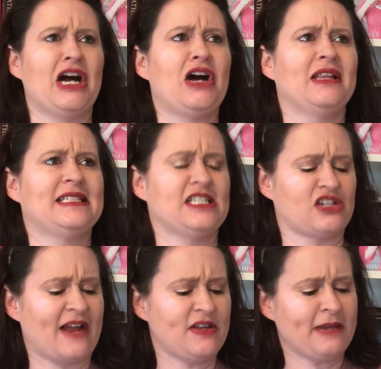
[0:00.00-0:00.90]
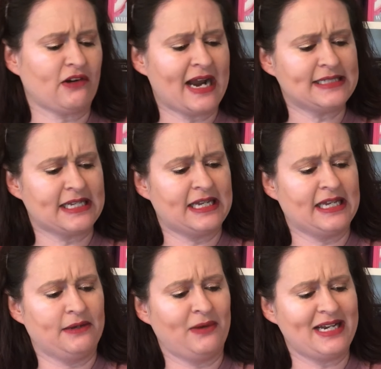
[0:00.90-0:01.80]
Oh, this is driving me
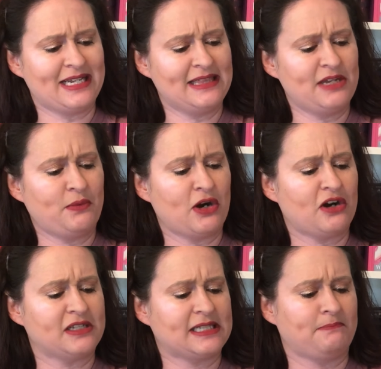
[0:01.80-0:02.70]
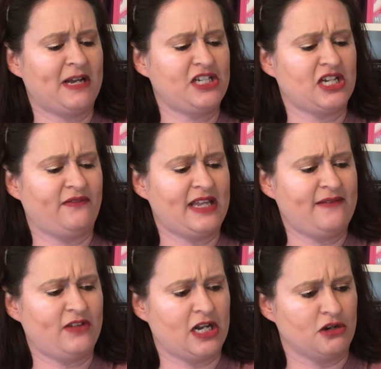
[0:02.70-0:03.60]
crazy. What in the world is a bunch of
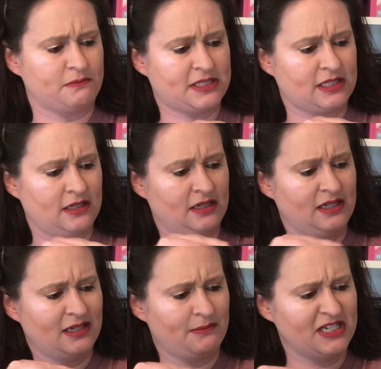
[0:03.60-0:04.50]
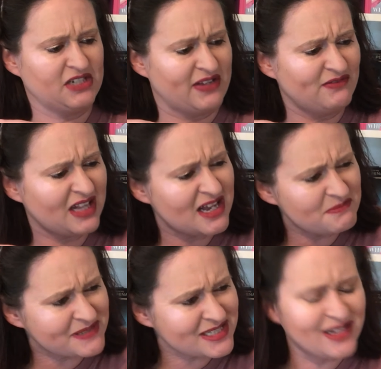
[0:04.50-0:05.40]
envelopes? A bunch of
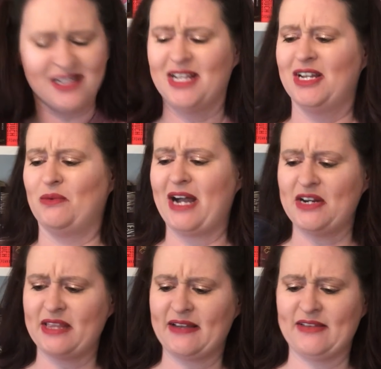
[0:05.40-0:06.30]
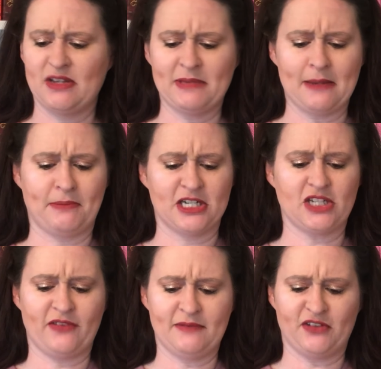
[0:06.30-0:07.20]
envelopes? Why are they giving me a bunch
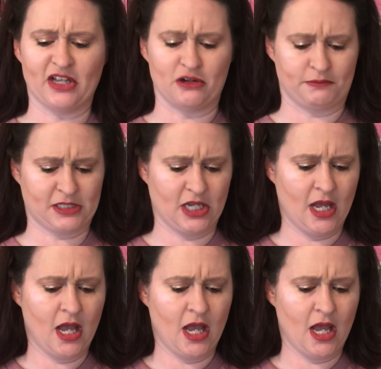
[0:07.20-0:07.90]
of envelopes?